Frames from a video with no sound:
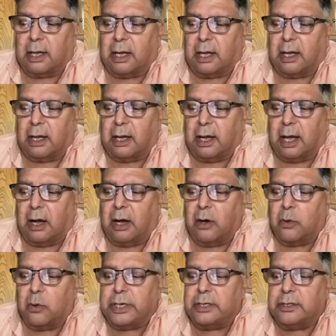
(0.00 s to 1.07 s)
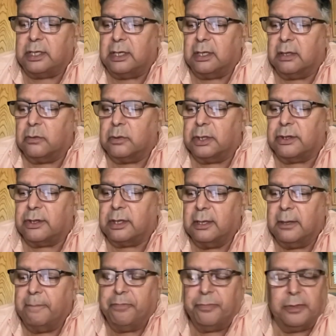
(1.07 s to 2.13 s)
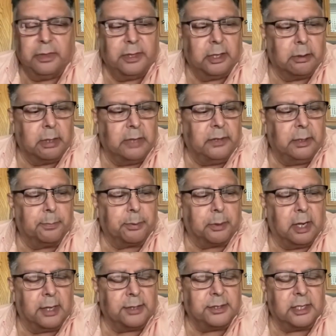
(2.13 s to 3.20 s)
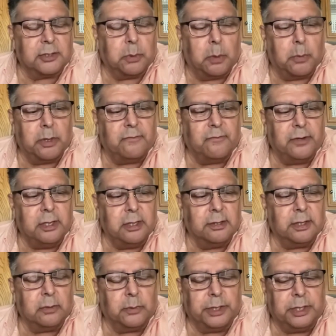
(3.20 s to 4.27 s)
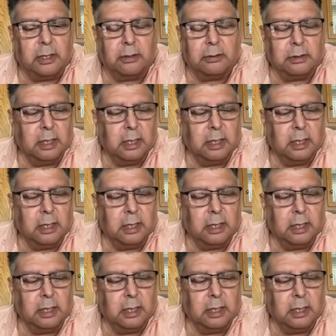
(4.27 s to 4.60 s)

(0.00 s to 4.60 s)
how we deal with the grieving process when we feel that we don't